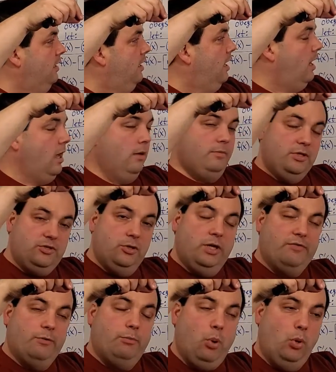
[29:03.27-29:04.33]
the two
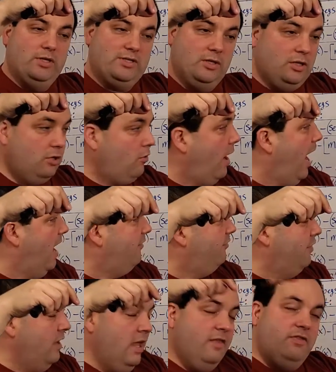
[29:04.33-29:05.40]
different points on the graph,
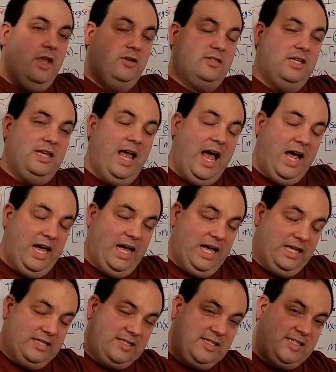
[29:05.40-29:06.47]
there's a
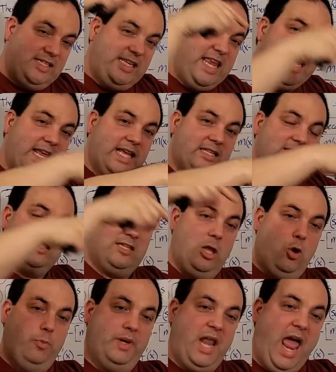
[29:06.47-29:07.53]
secant
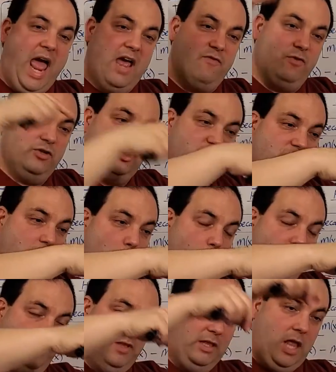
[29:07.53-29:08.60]
slope, an average slope
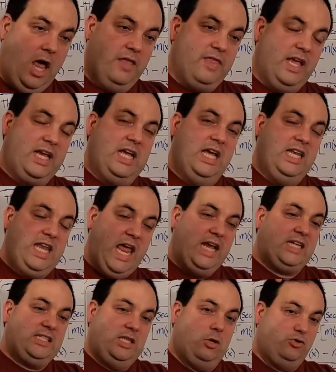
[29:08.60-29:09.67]
of the line that
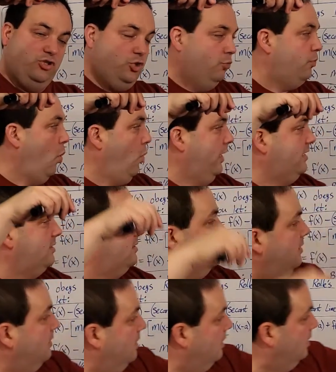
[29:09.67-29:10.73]
connects those 2 points
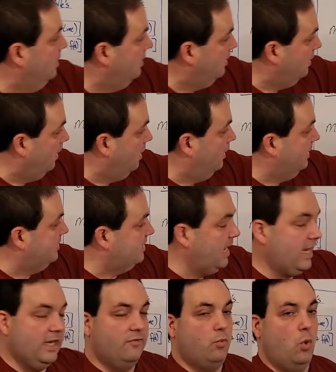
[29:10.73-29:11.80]
is
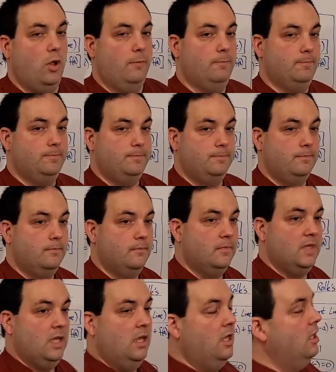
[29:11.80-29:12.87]
-1.
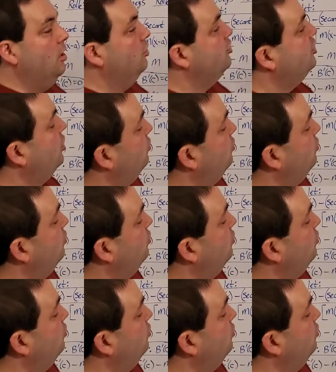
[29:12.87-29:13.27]
So